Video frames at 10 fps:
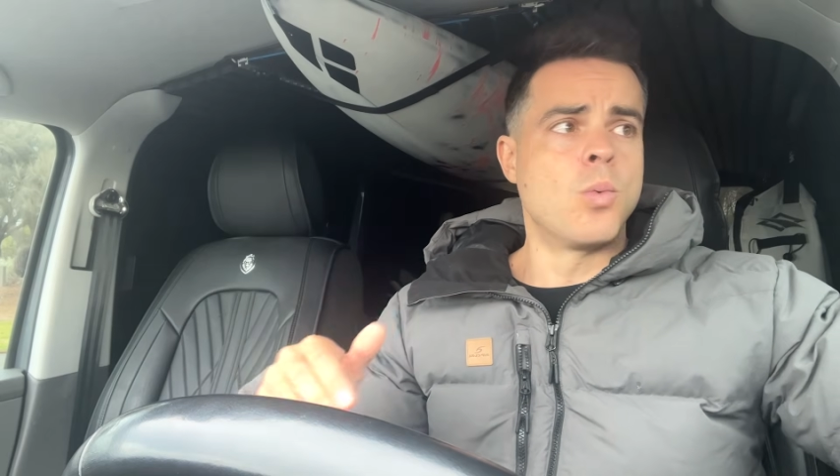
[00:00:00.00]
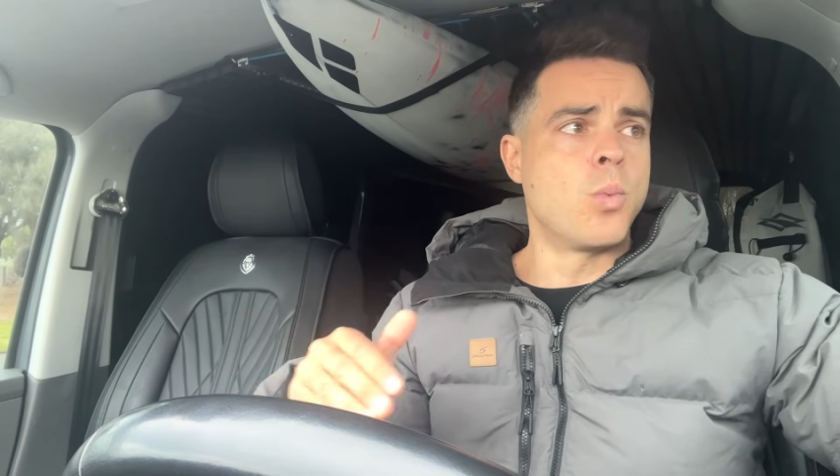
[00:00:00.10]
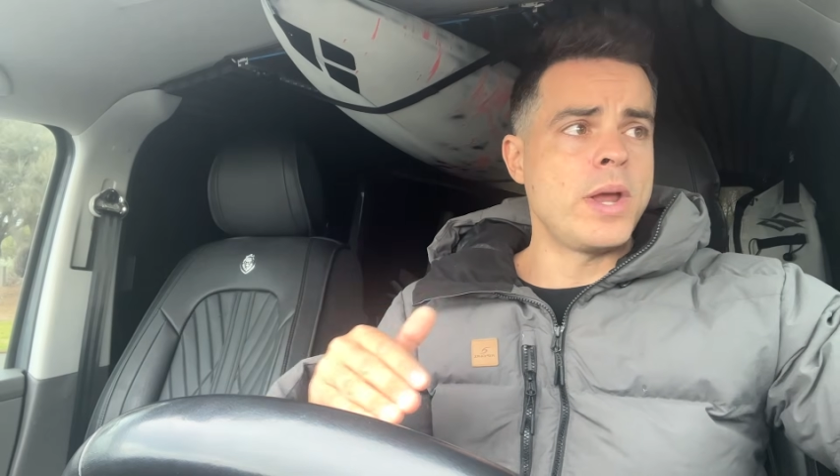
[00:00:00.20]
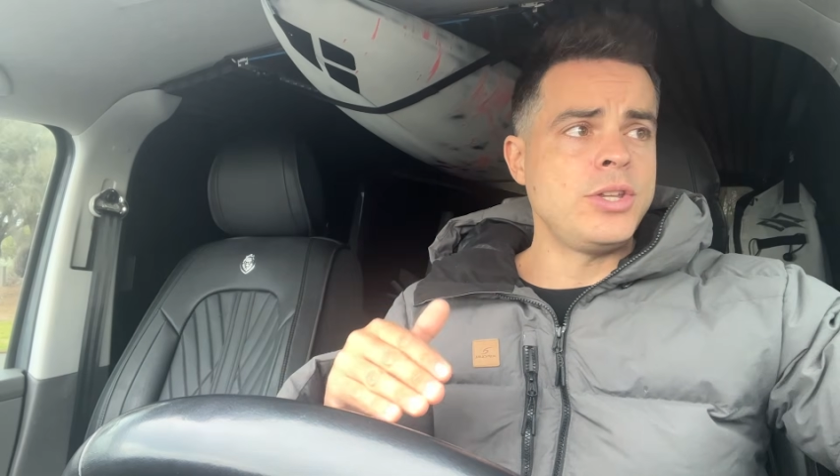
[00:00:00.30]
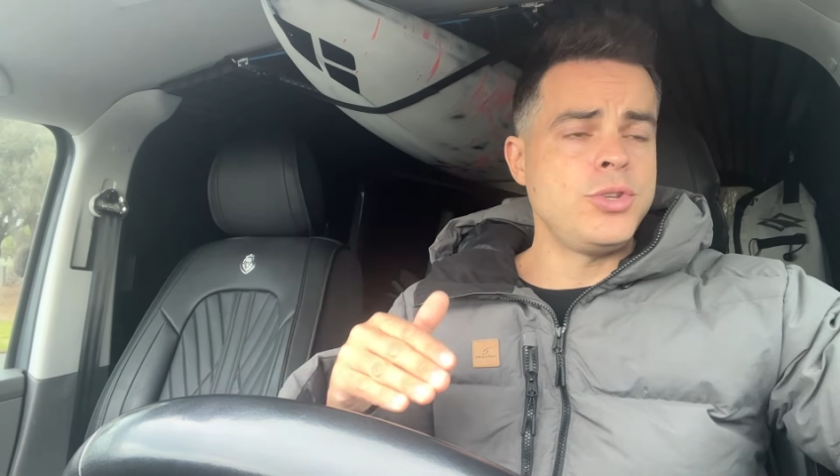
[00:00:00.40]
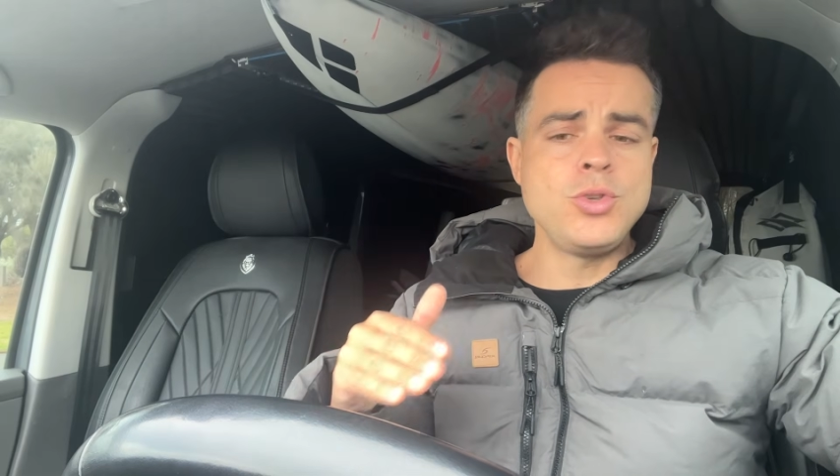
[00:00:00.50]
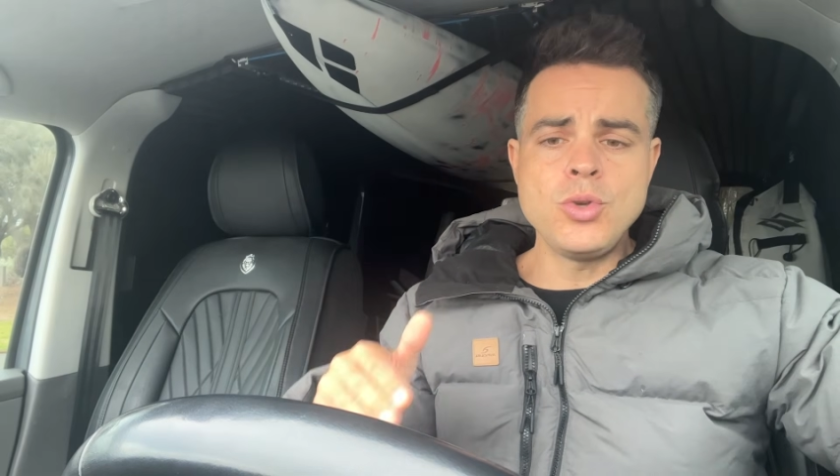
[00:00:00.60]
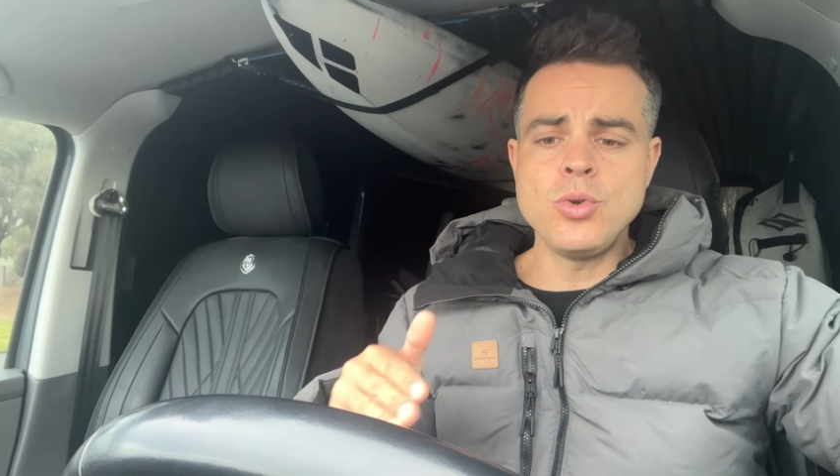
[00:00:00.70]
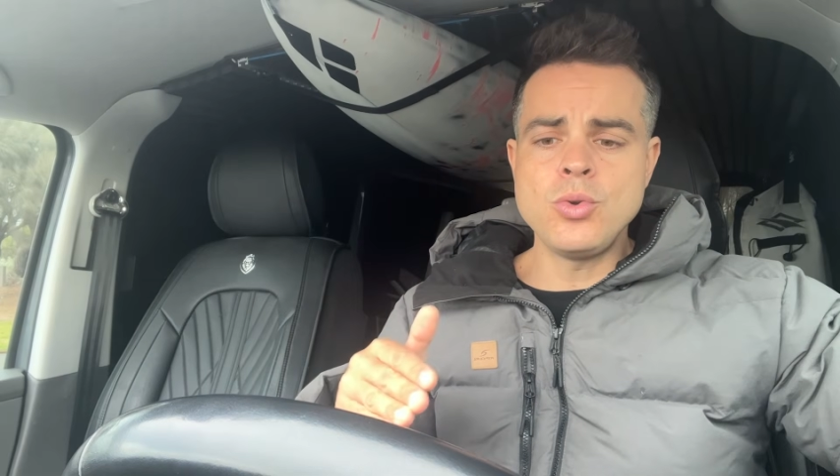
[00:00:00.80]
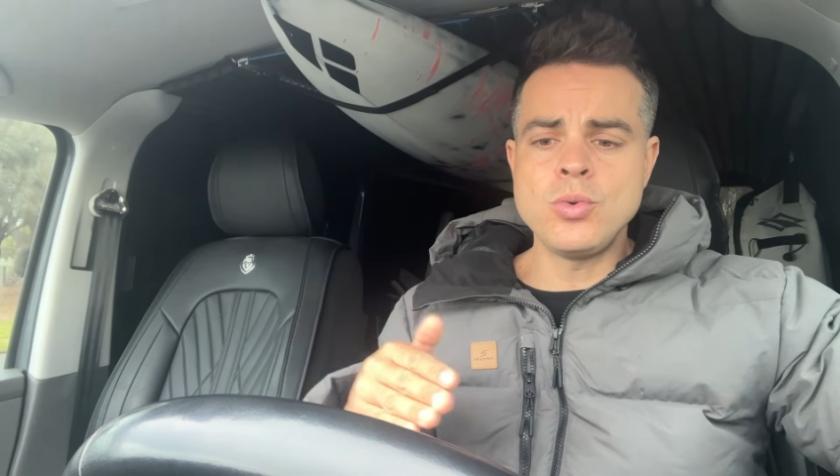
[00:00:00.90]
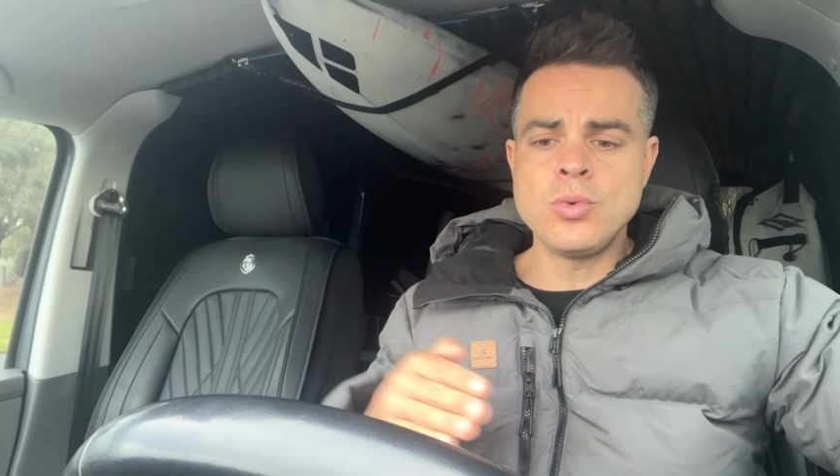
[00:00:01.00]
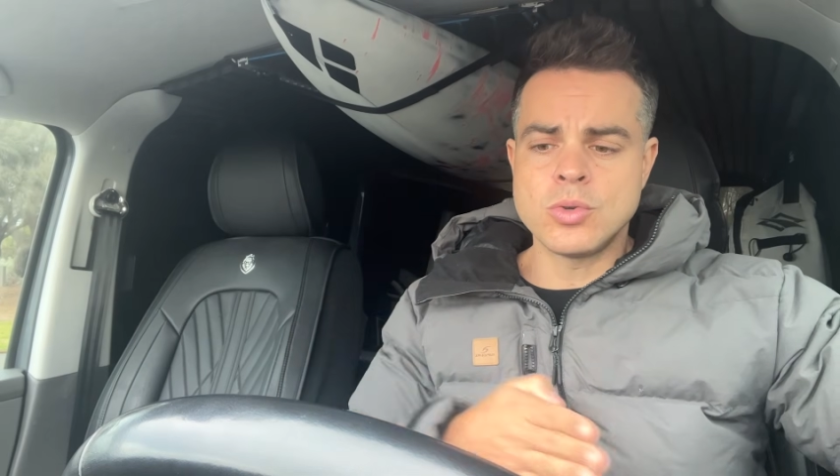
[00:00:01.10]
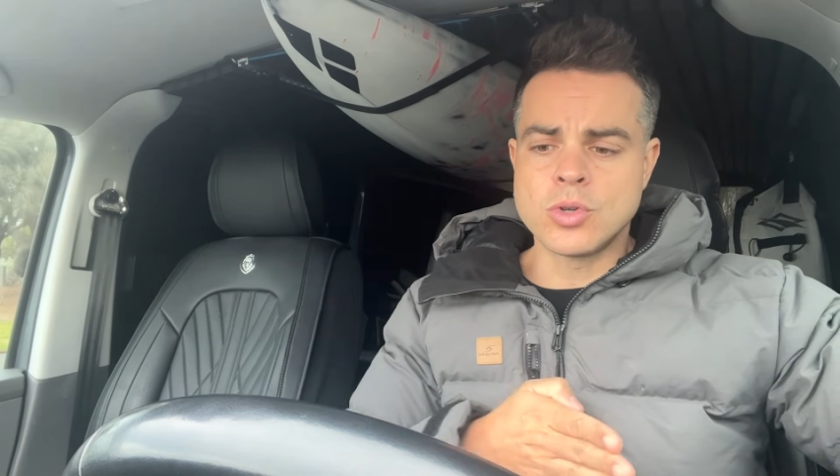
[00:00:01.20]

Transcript: when you